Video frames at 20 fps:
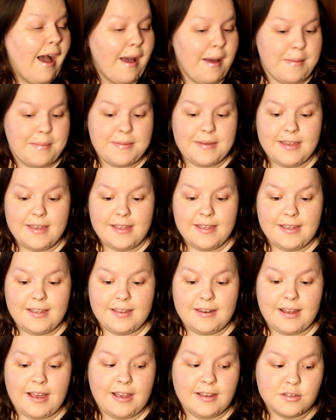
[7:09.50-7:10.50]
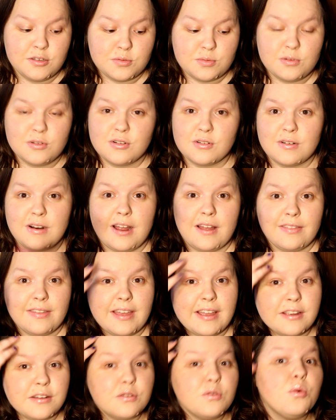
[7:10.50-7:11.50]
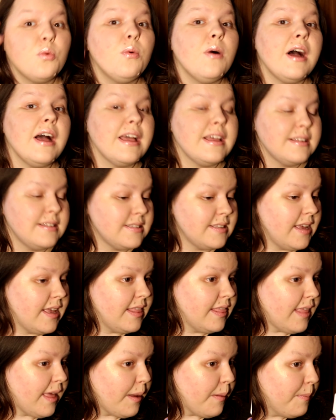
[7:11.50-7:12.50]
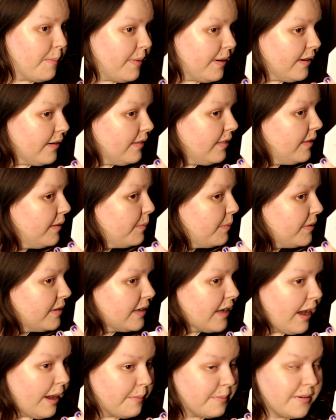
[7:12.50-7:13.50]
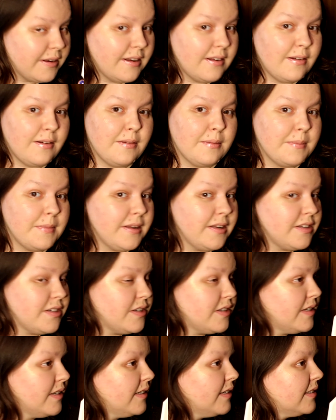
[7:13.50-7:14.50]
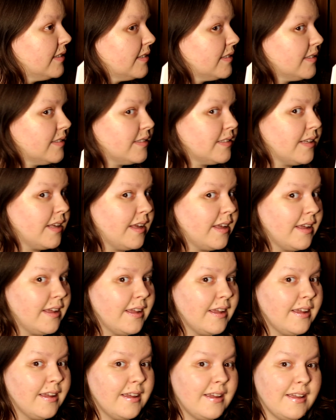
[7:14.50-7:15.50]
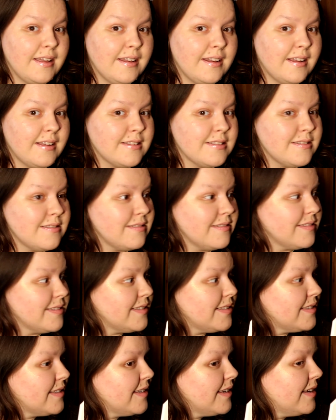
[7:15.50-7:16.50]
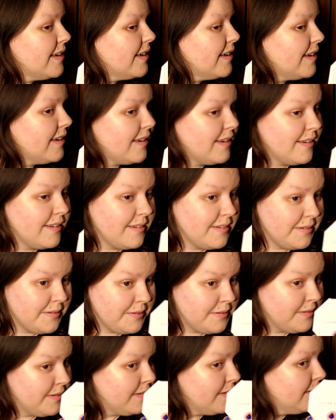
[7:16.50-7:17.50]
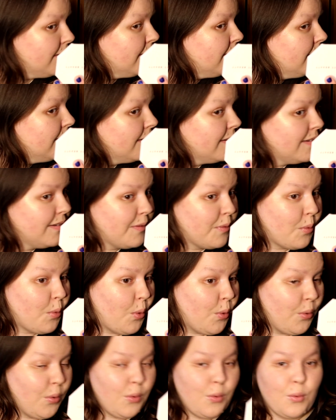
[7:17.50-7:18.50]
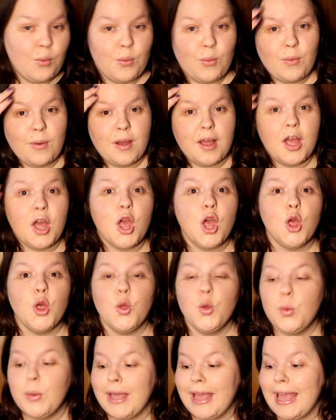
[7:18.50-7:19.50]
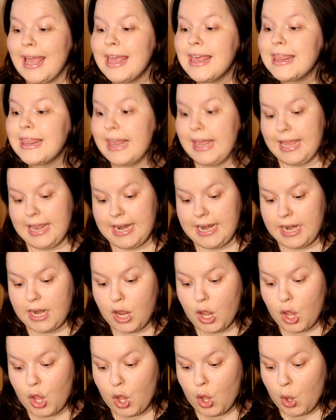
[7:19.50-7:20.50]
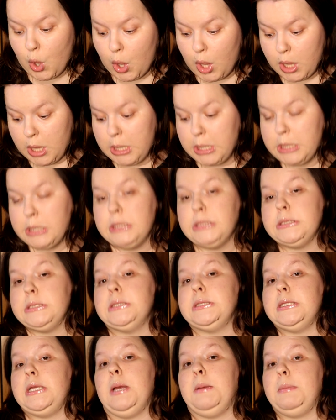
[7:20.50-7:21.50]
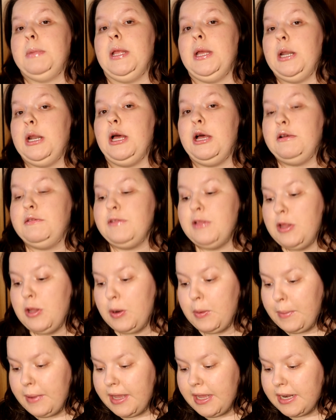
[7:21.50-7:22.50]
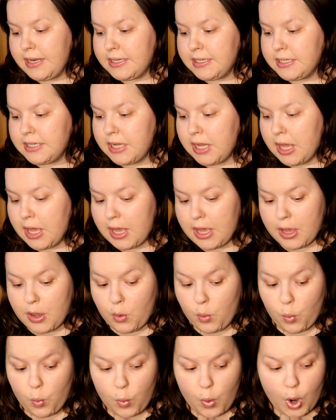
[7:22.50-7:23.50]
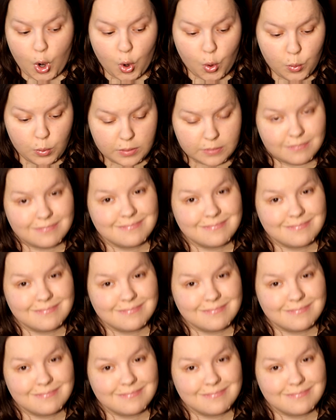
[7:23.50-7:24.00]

I mean, I swirled around like twice and like barely tapped it on my cheeks. And as you can see, whew, okay then. Tap that off a little bit. Uh, whoa.